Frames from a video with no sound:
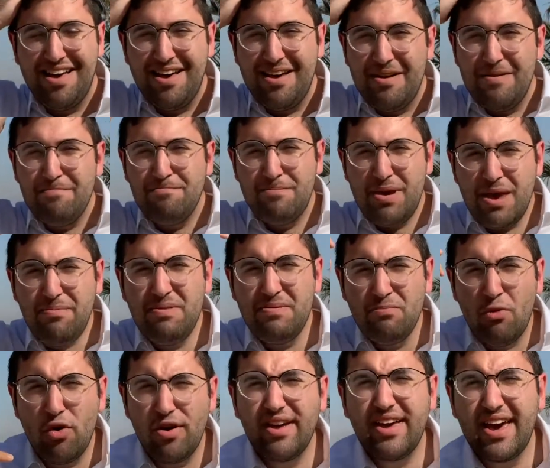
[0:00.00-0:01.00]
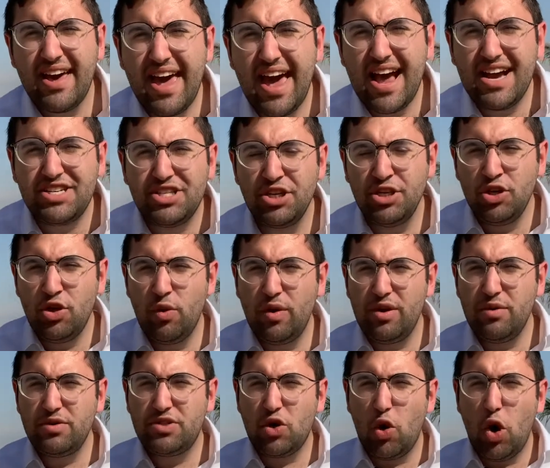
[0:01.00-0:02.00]
Maybe Mordechai actually knew what he
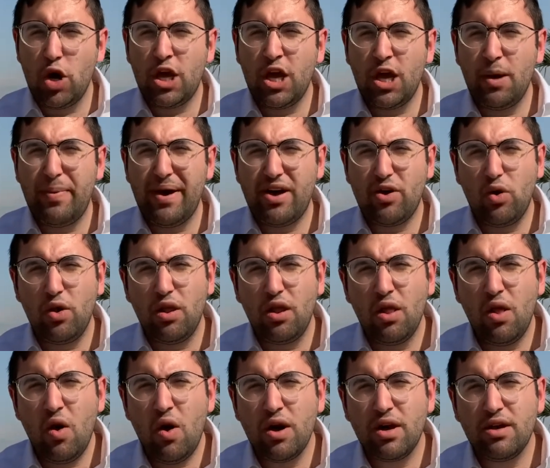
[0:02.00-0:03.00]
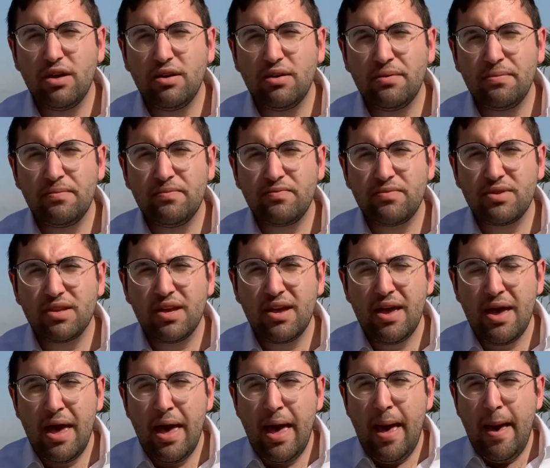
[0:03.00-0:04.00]
was talking about all along.
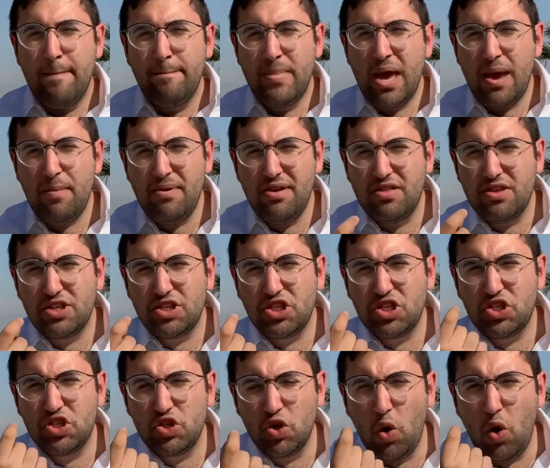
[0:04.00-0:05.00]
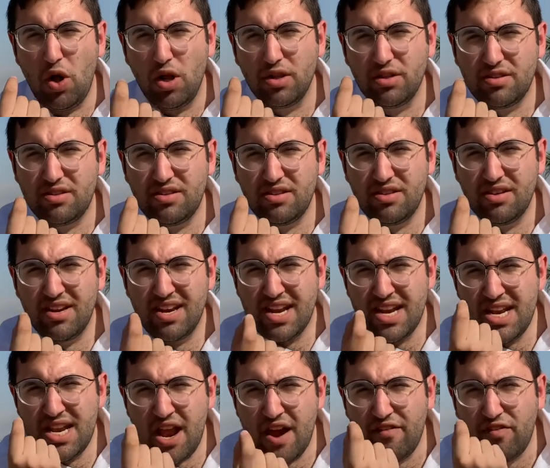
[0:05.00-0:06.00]
Maybe the salt
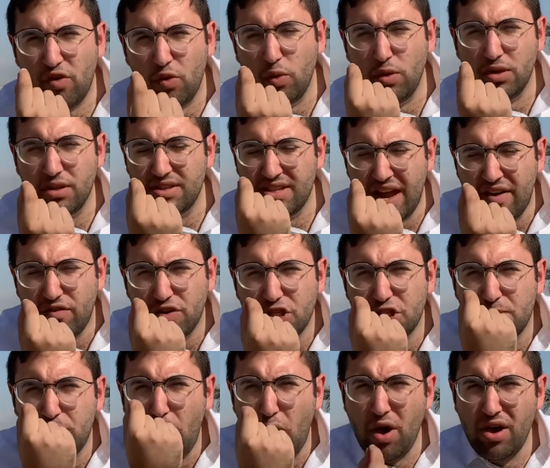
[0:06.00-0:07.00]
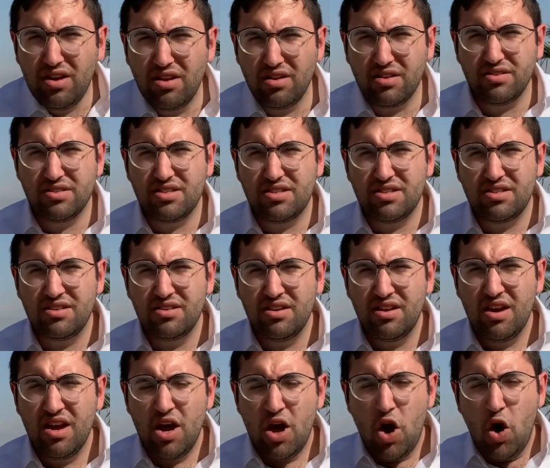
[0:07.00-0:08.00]
never spoils.
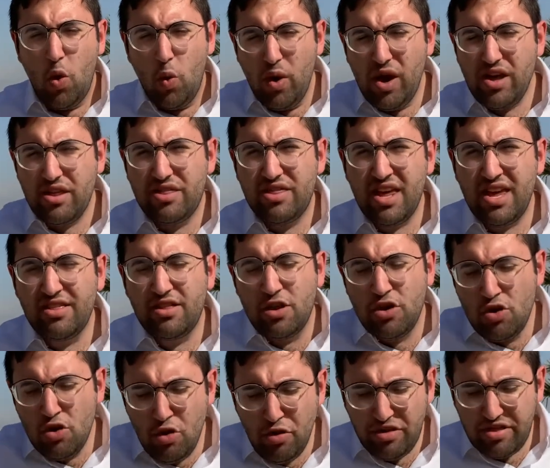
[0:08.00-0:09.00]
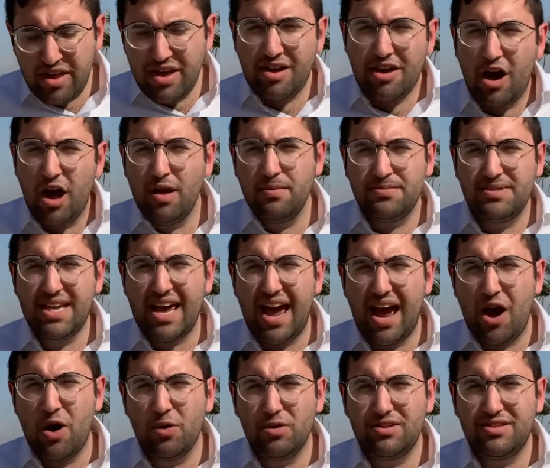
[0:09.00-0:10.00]
We think the new thing comes
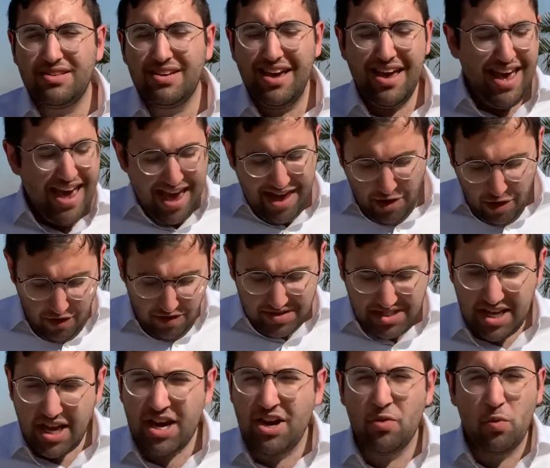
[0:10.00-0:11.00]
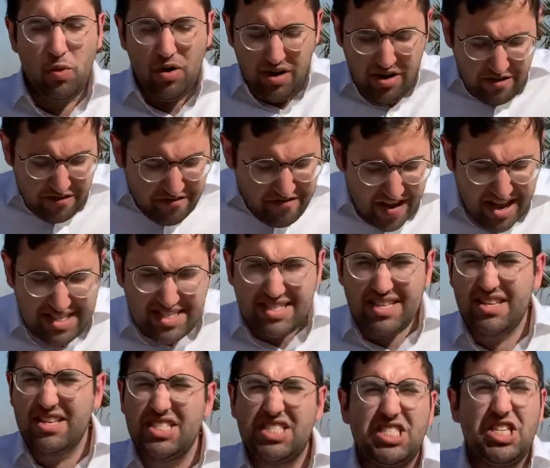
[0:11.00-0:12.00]
out, and all of a sudden we're infested.
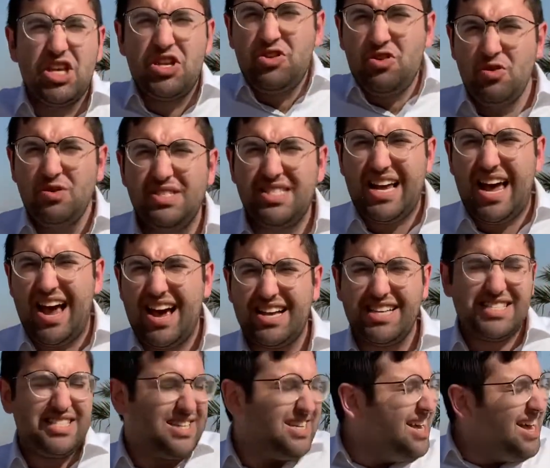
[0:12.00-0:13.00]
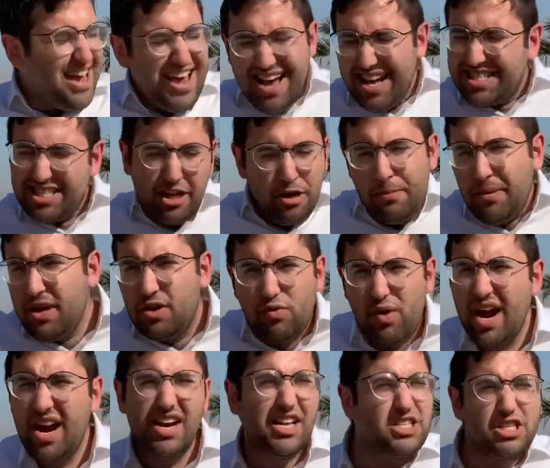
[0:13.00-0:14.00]
This is the new zach. It's going to be
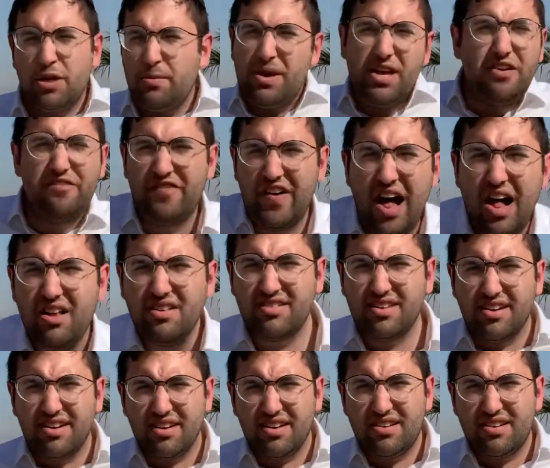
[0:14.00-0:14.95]
great. It's going to be gewaldig.